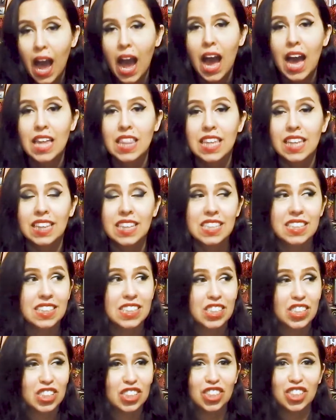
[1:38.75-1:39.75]
I think this
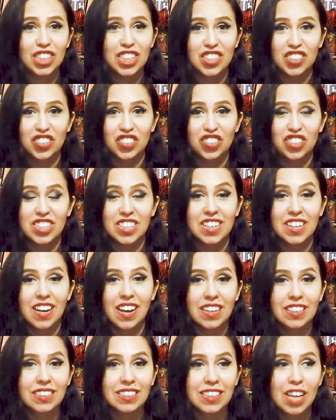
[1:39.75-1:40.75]
is such an interesting
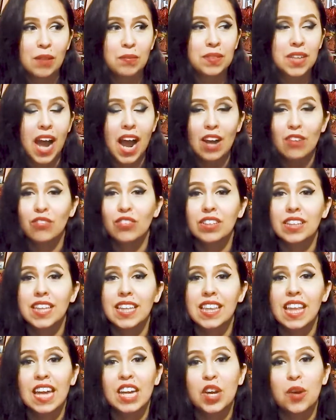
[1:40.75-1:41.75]
concept. I really
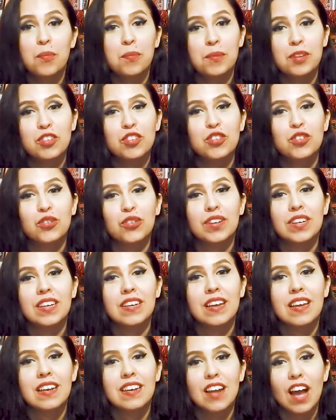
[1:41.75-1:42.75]
like
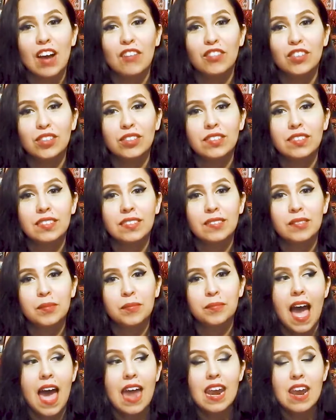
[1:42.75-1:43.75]
mystery novels,
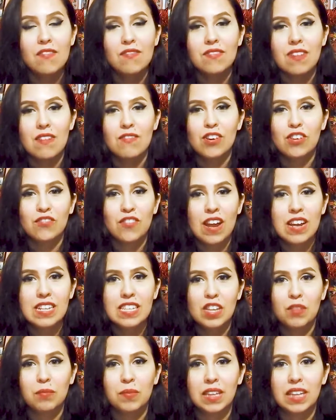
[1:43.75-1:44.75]
and I've never read
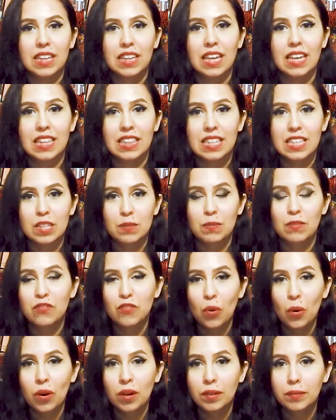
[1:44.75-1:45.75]
something like this
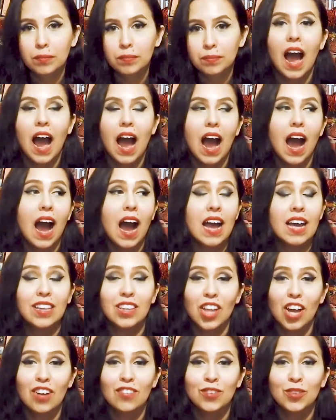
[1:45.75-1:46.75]
before. I
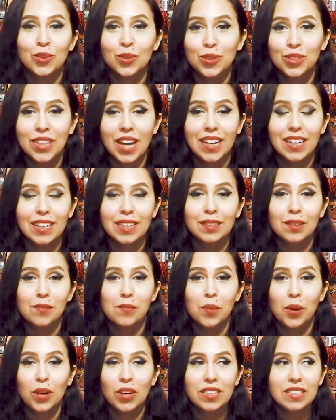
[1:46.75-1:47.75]
love whodunit
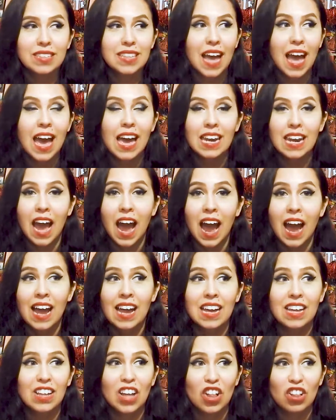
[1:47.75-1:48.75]
books, and
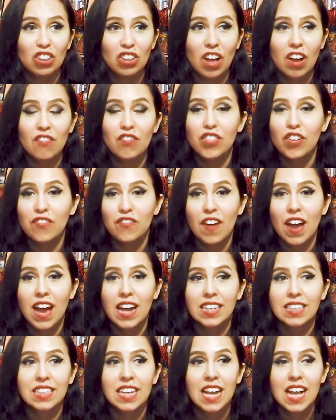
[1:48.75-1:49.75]
I love the
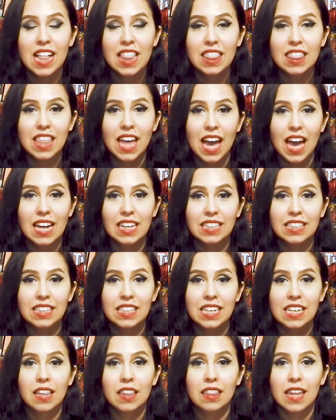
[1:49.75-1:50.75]
fact that
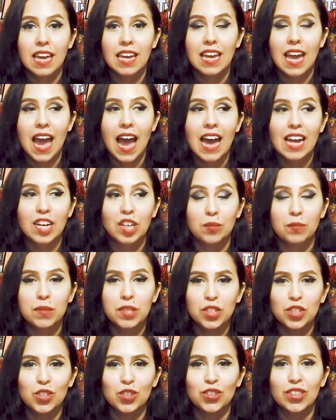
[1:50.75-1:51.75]
they added
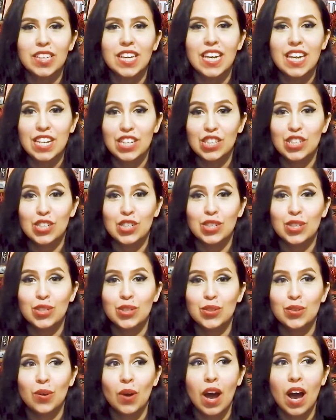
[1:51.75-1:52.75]
mystery
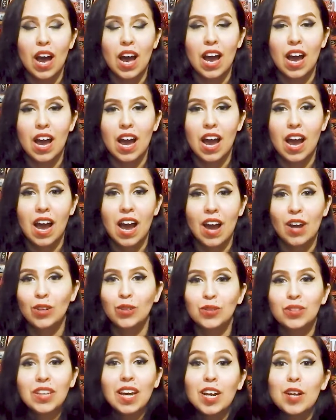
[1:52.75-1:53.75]
into a
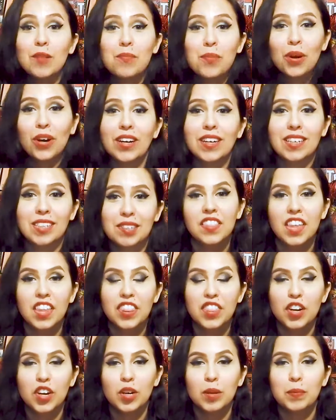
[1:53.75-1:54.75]
whodunit book. The
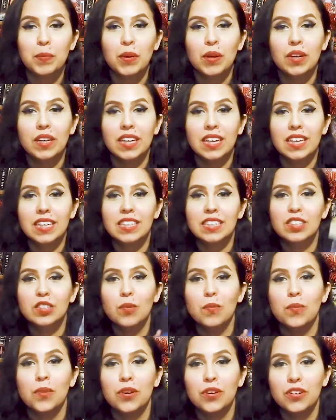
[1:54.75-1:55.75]
third book
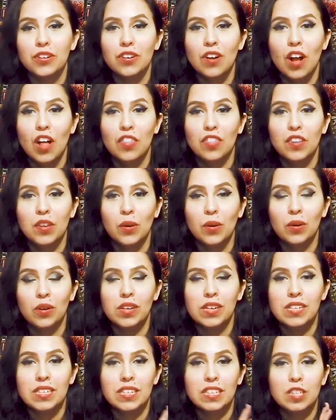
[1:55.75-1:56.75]
is Murder on the
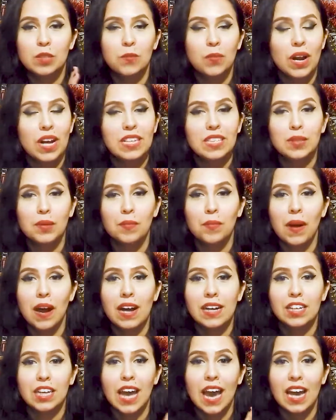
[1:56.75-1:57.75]
Orient Express
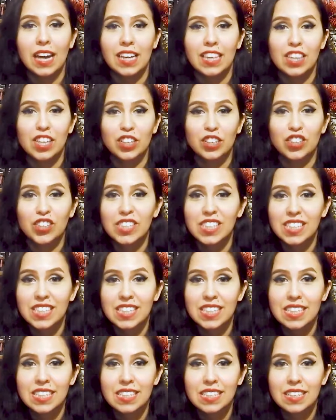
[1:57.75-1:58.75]
by Agatha
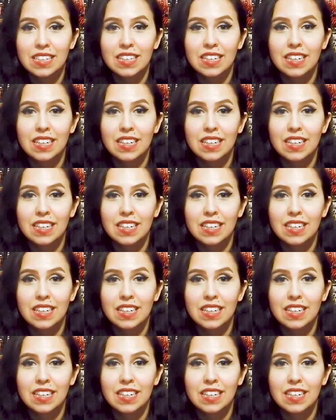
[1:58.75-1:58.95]
Christie.